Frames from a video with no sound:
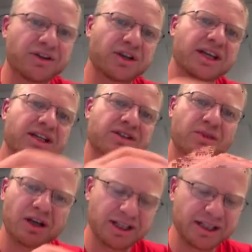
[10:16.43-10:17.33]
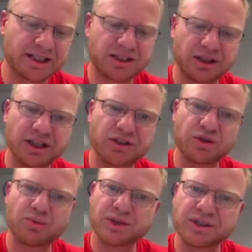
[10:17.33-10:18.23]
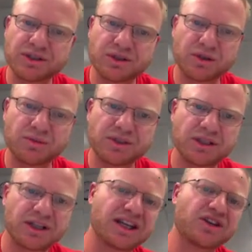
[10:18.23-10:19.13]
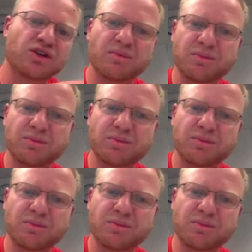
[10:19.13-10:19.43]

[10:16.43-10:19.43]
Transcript: you get some context, you get to your business terms, and then you